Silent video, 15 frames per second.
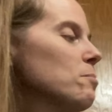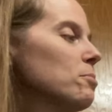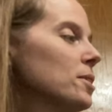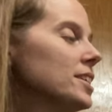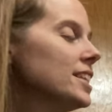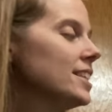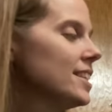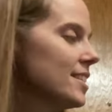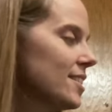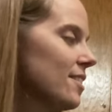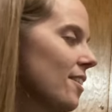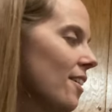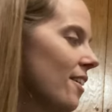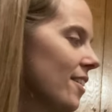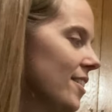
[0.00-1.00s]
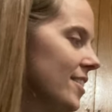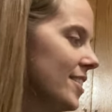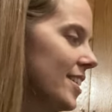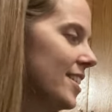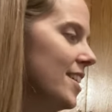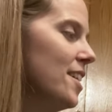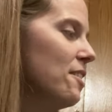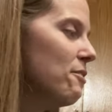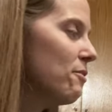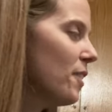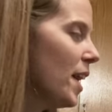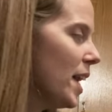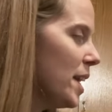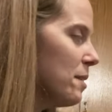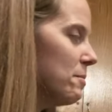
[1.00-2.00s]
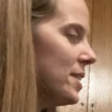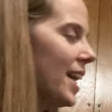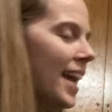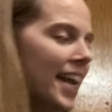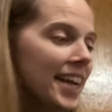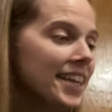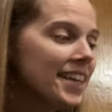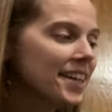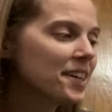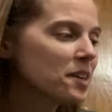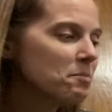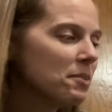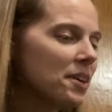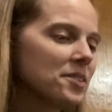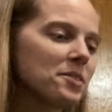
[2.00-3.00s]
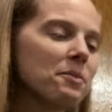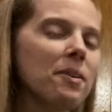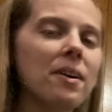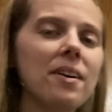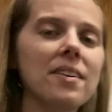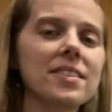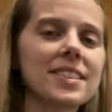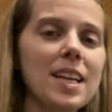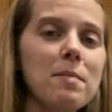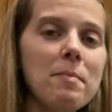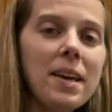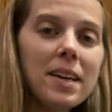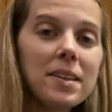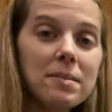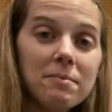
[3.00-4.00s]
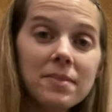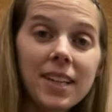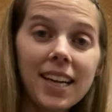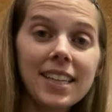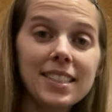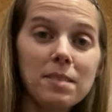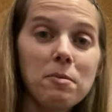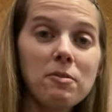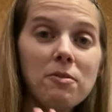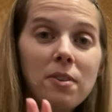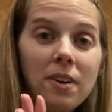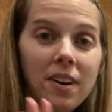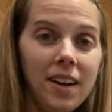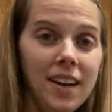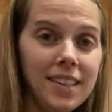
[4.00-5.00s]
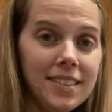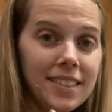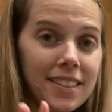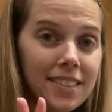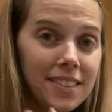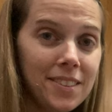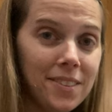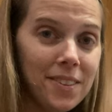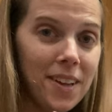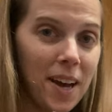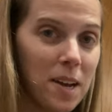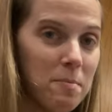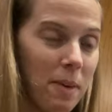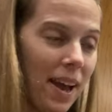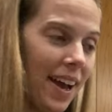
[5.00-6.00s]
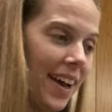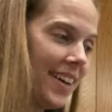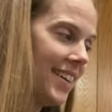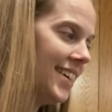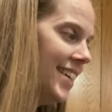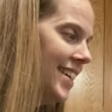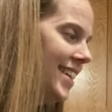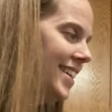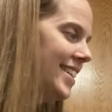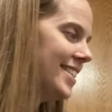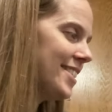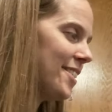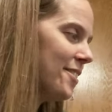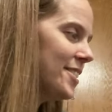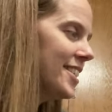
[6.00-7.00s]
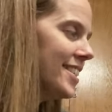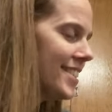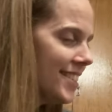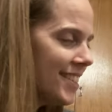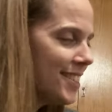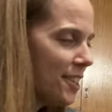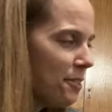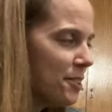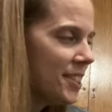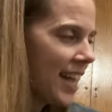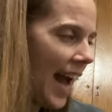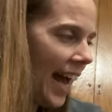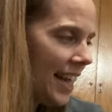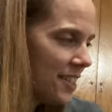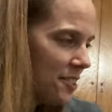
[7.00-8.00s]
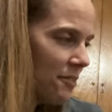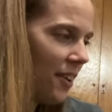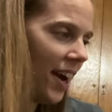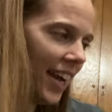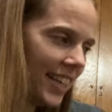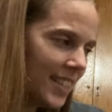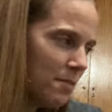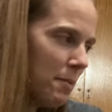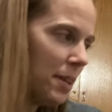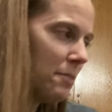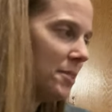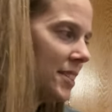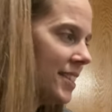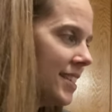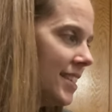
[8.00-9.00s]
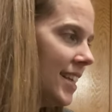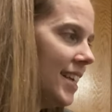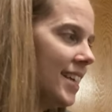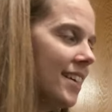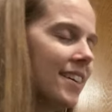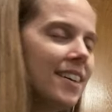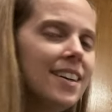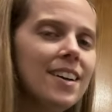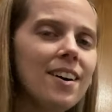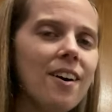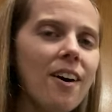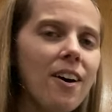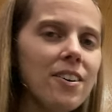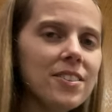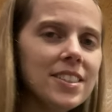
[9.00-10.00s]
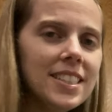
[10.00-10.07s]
printed this large and framed, hanging up on the walls. I make them, like I said before, on the little iPad. So it's just so satisfying to be able to see all the